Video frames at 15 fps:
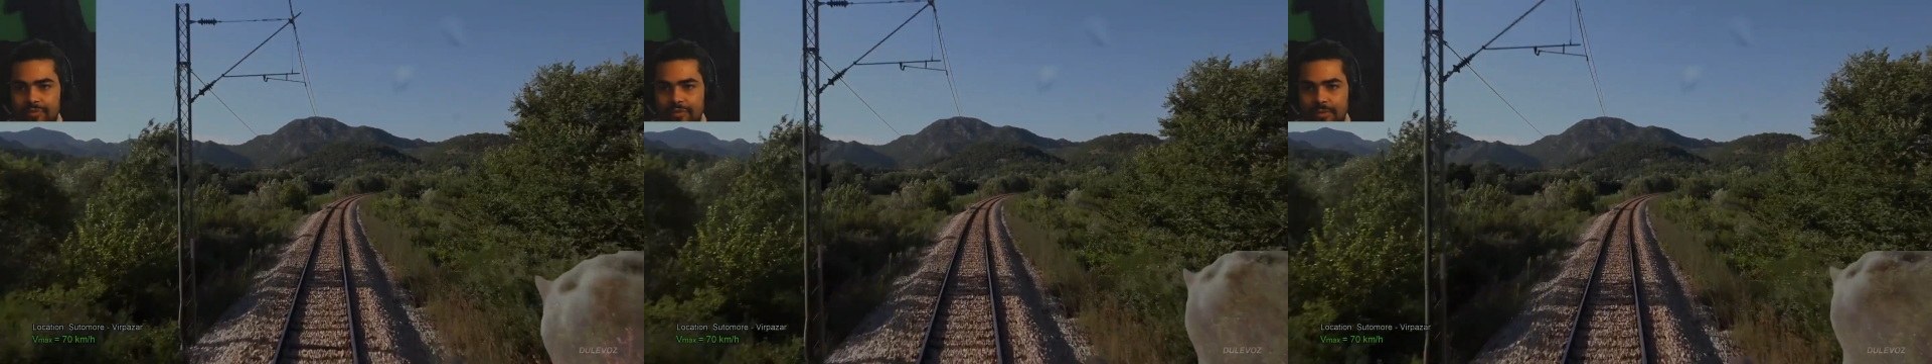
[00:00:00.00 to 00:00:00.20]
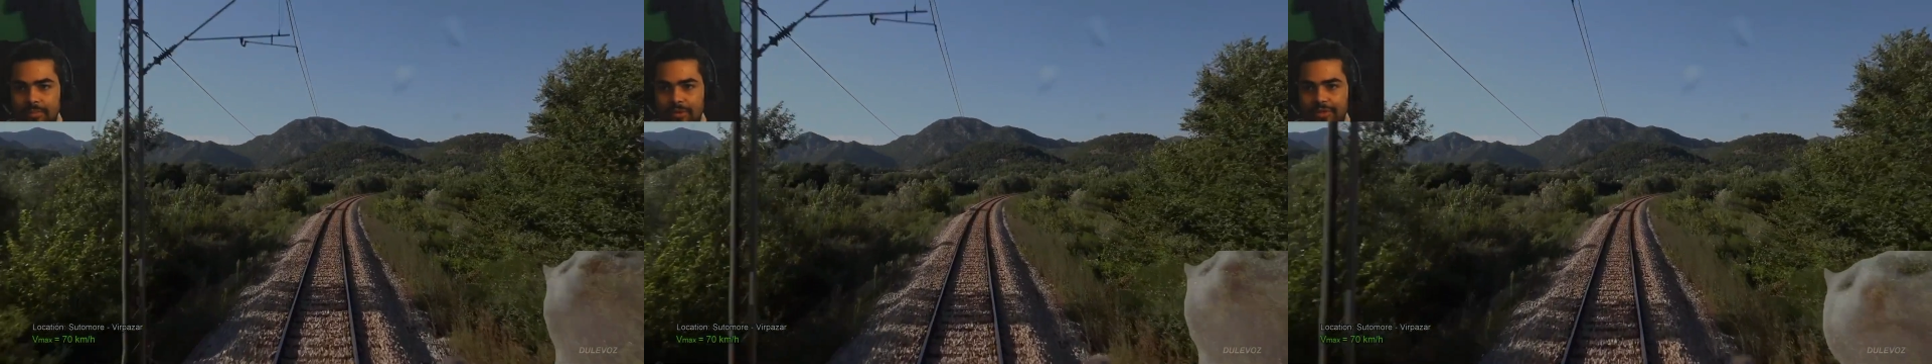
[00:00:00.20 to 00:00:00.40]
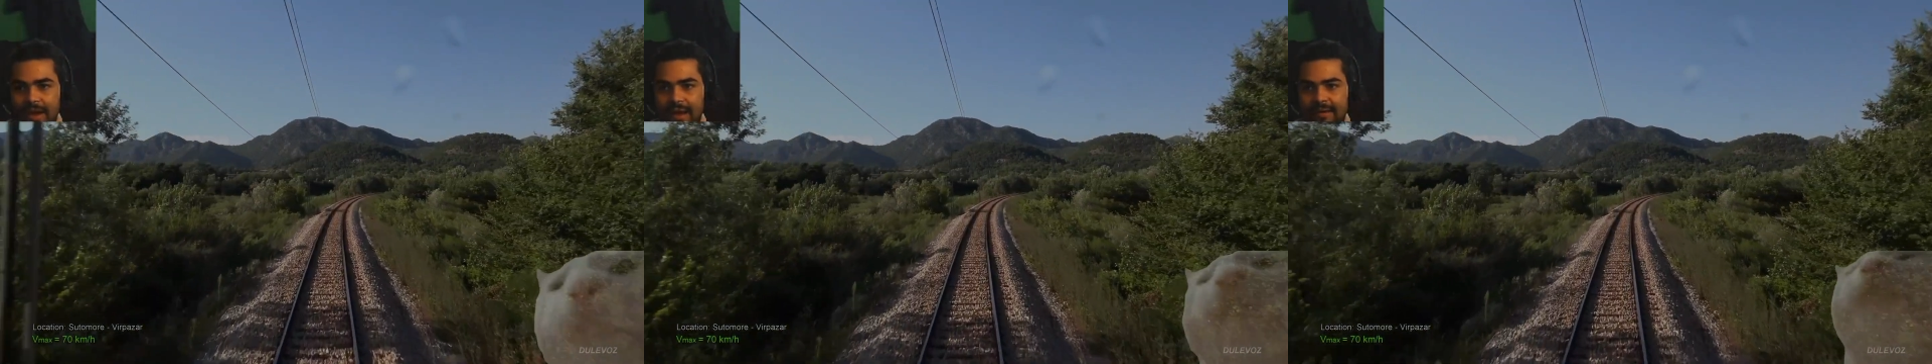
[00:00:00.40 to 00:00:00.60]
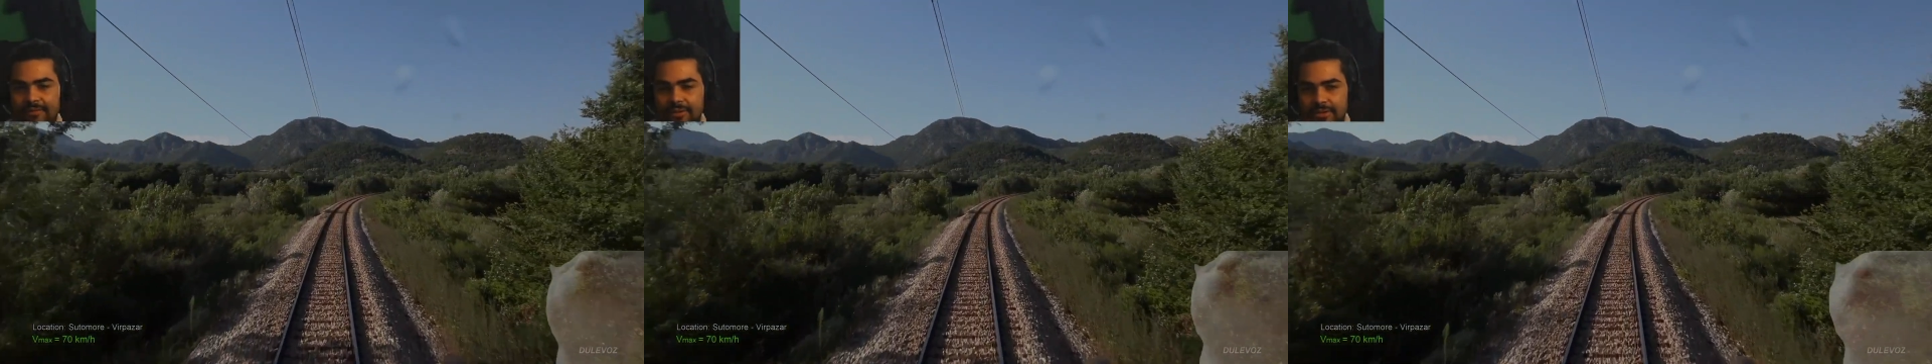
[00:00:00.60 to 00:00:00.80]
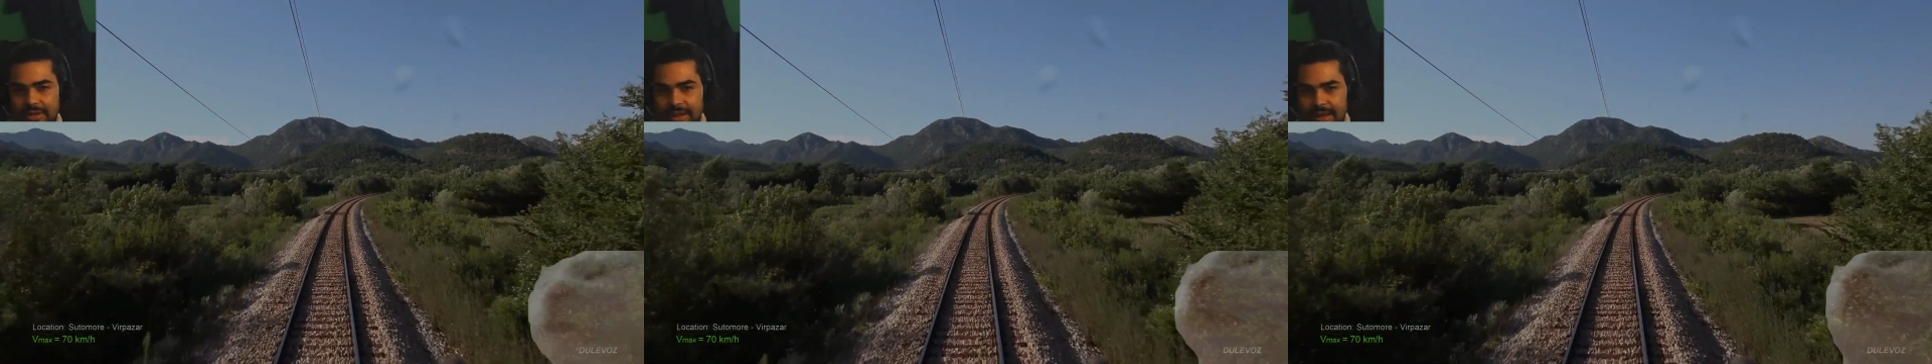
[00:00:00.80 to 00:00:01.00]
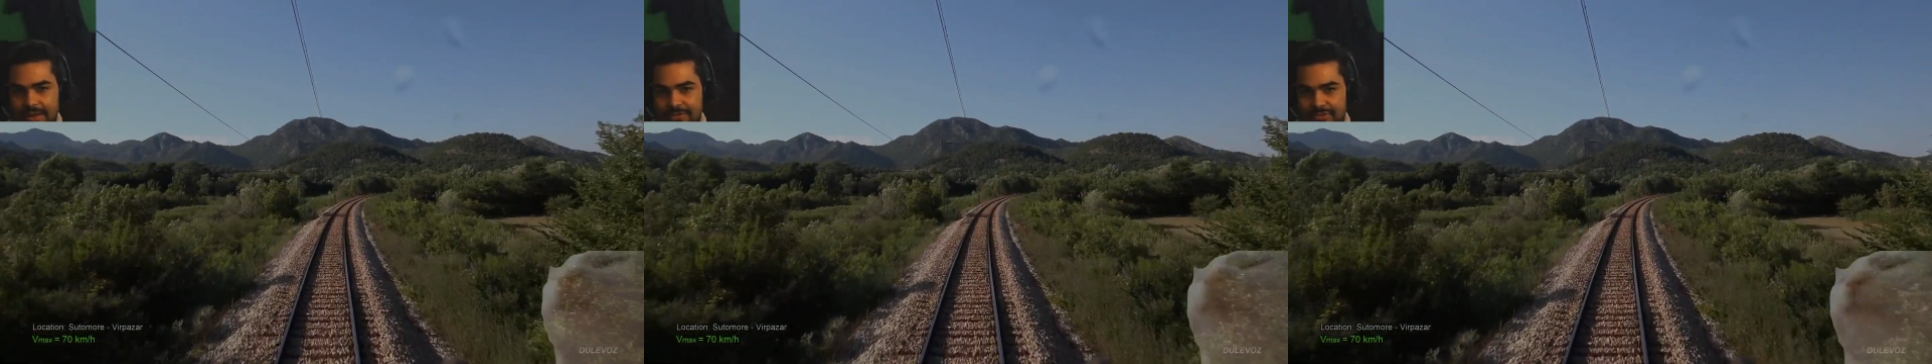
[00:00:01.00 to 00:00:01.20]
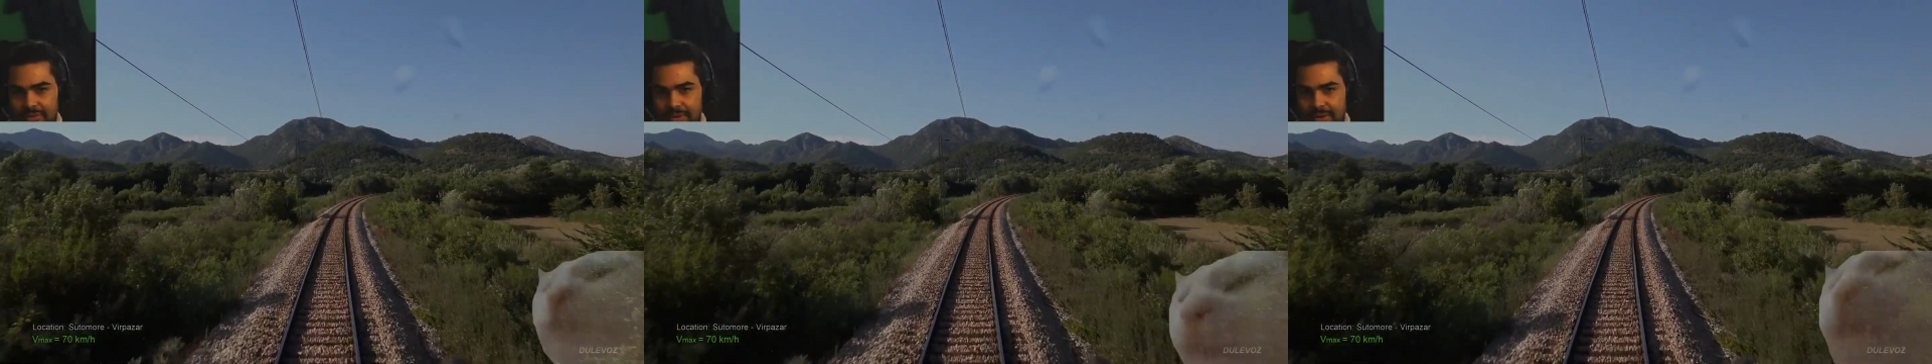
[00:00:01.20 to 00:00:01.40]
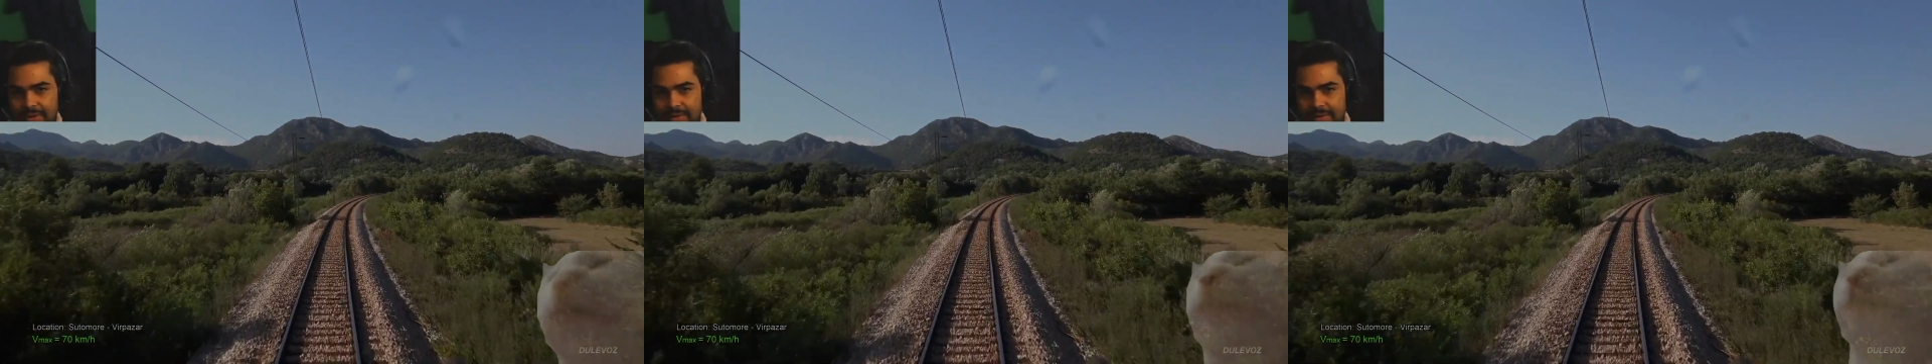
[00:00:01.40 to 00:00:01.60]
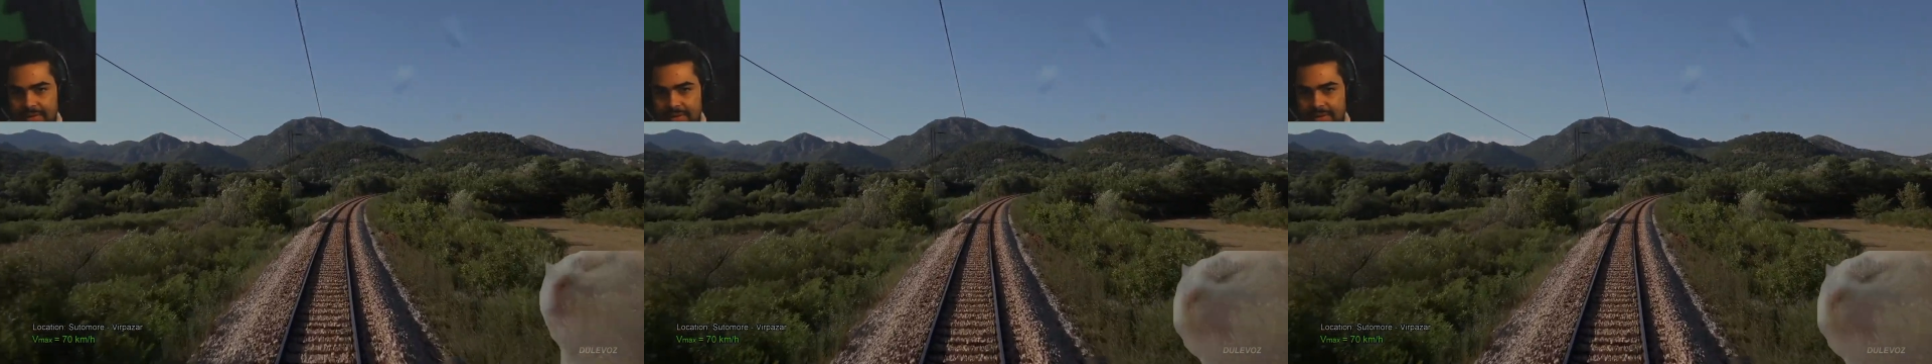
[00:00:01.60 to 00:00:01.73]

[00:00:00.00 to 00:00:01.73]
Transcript: for both iPhone and Android.